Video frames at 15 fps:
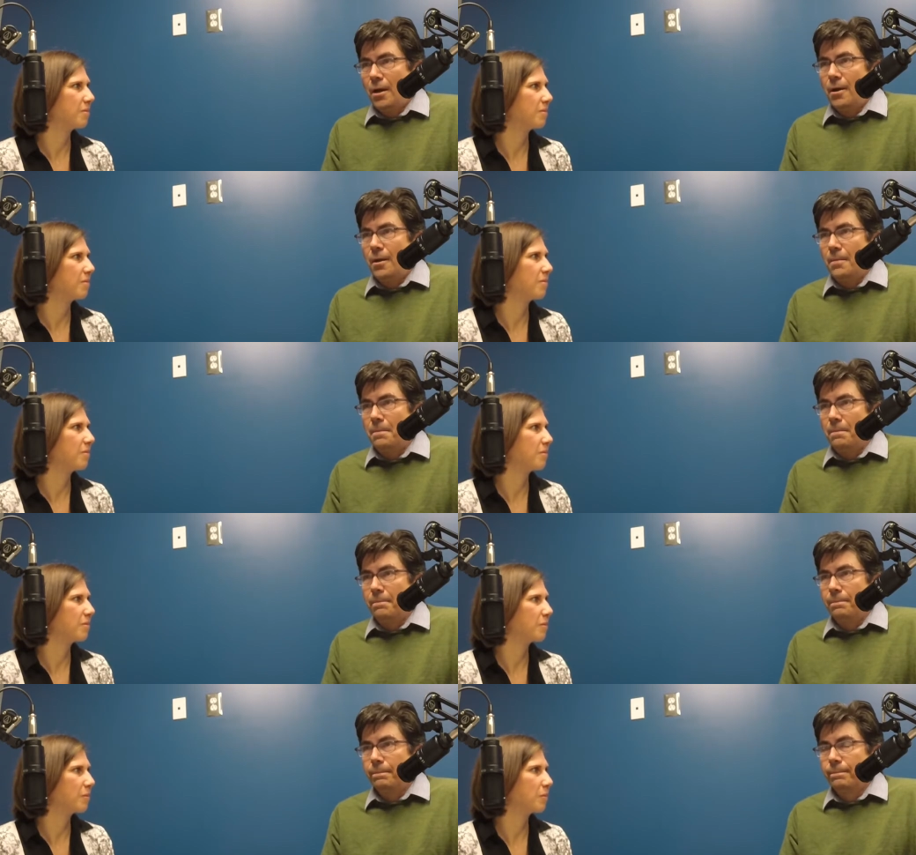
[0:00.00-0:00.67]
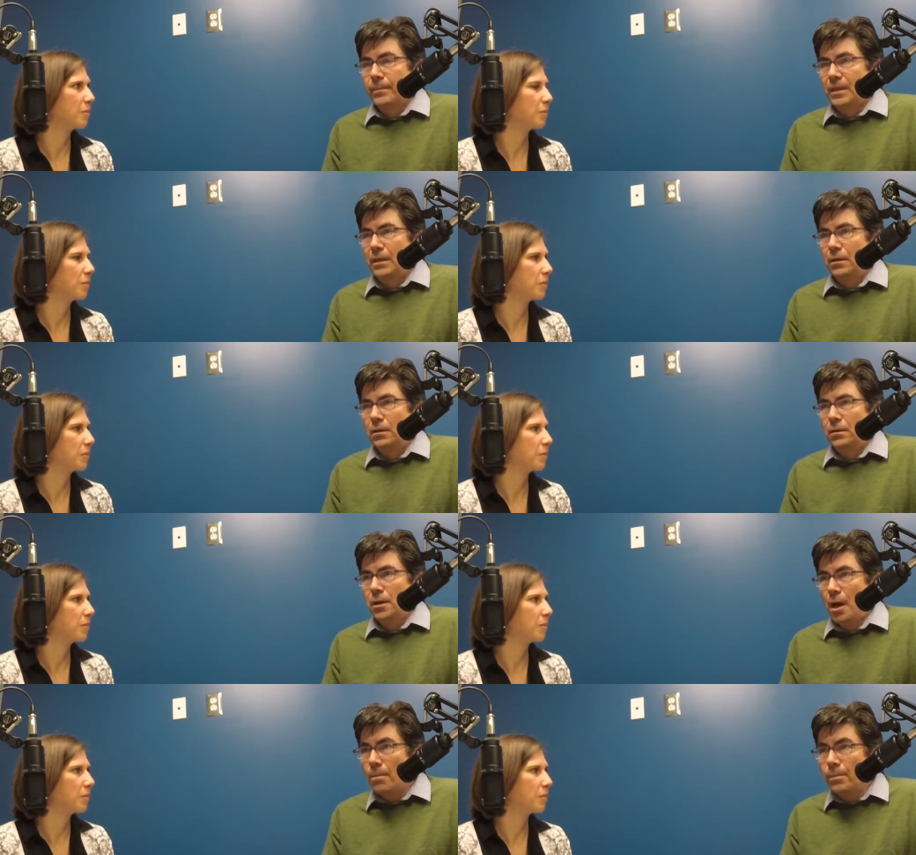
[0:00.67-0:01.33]
Speaker 1: um,
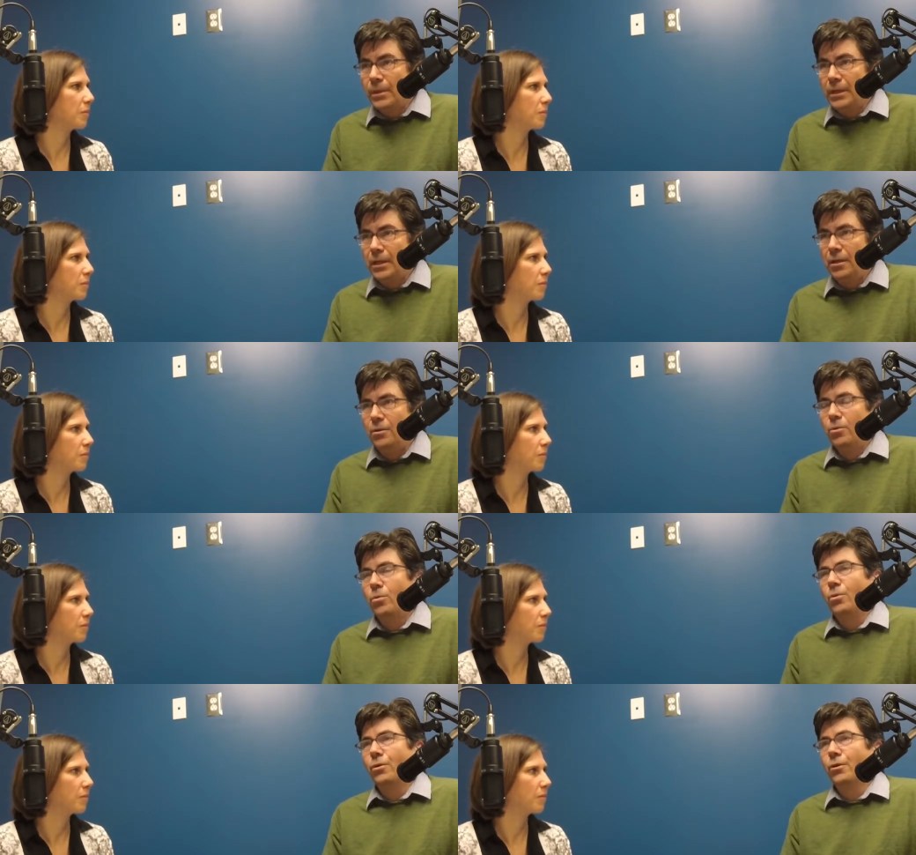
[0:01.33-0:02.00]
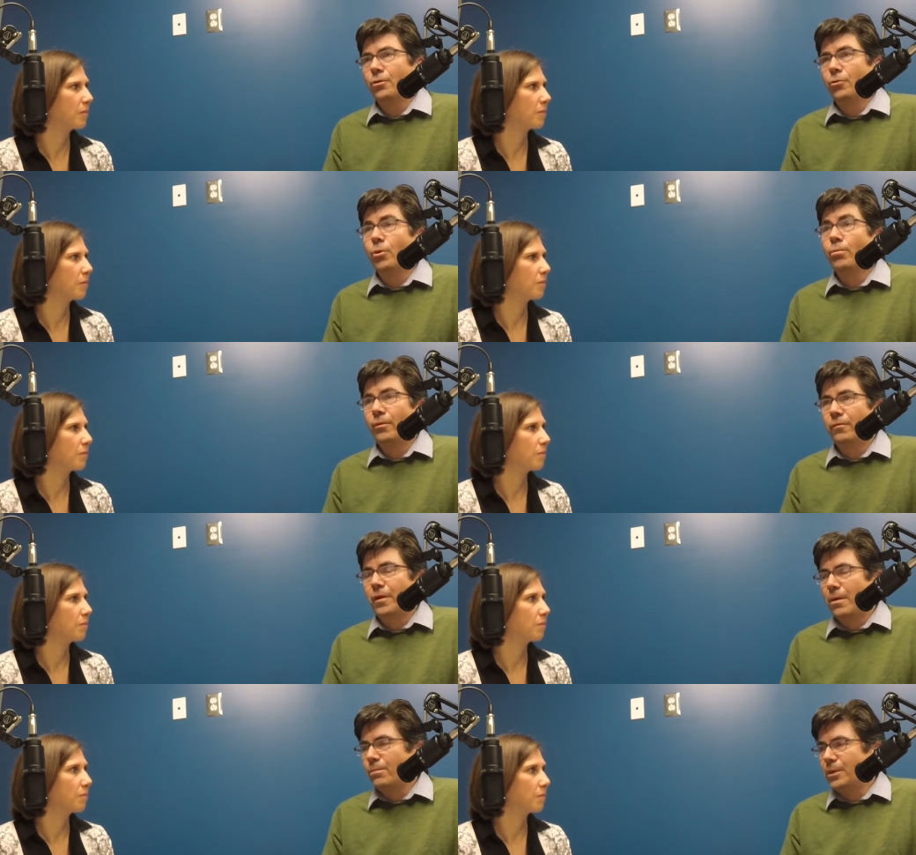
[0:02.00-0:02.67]
company or group of
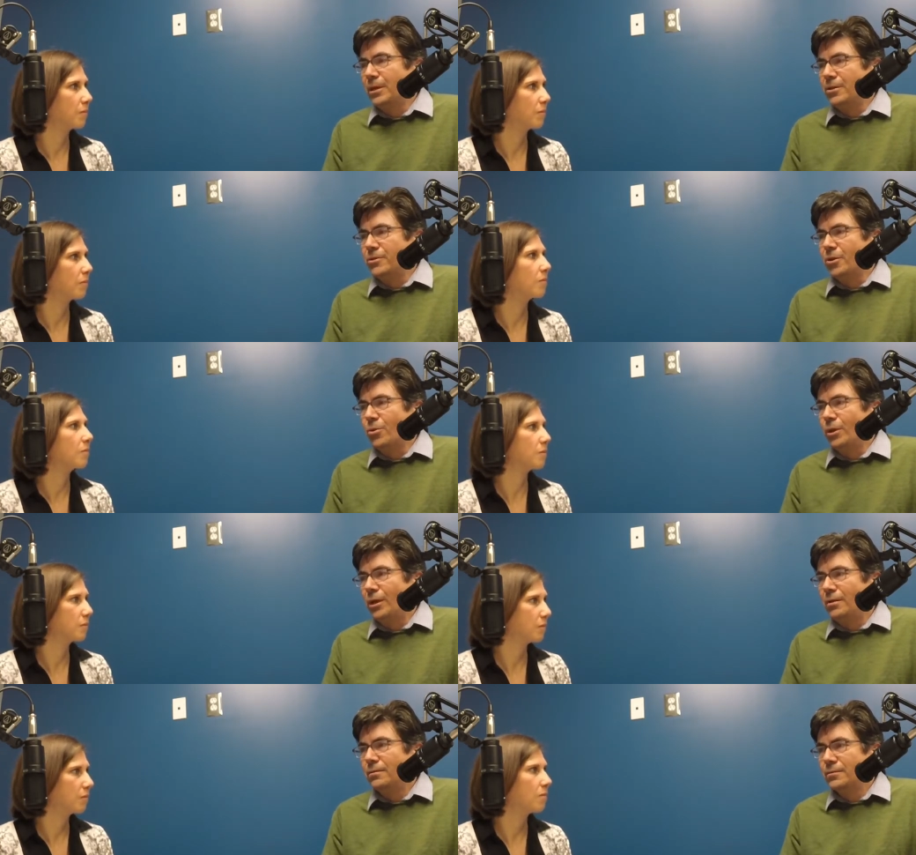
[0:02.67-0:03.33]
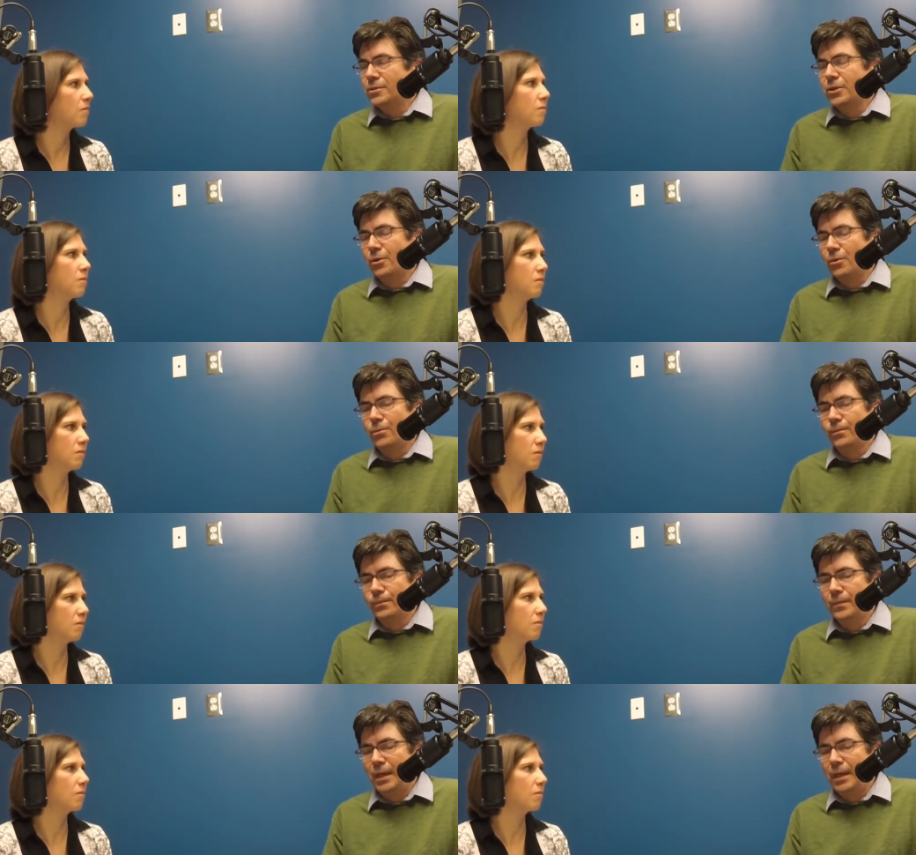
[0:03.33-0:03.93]
companies own it. So, mm-hmm.